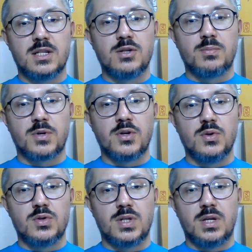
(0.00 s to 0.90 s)
to
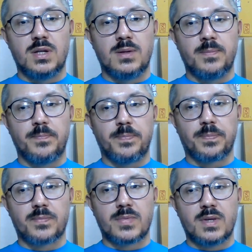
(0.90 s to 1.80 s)
produce in
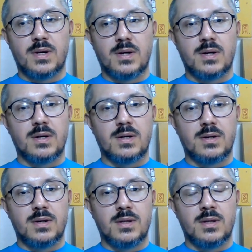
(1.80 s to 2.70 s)

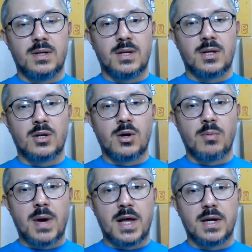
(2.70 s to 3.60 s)
a
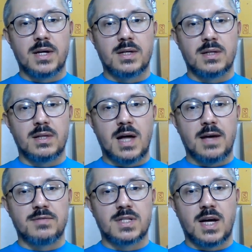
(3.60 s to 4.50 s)
nomadic
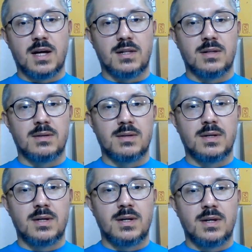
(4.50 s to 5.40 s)
lifestyle
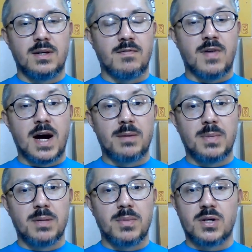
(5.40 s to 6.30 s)

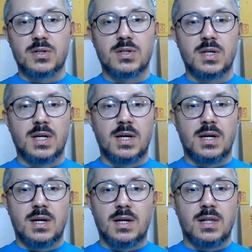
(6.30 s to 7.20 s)
environment, because
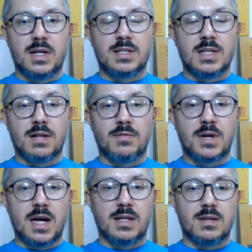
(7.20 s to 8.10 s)
let's not
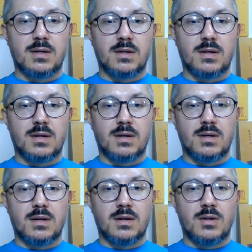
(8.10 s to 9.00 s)
forget,
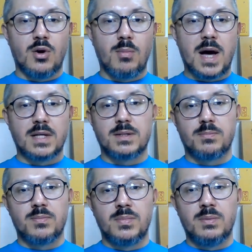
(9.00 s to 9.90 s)
nomads
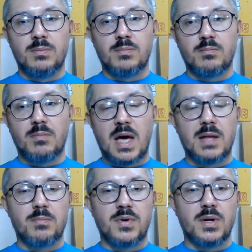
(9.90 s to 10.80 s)

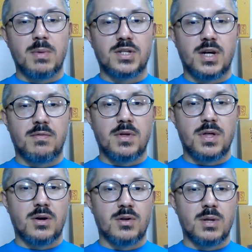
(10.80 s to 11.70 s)
made pretty much
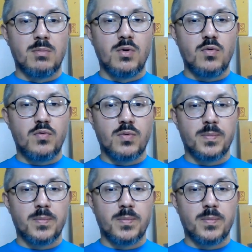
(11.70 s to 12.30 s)
everything on the move,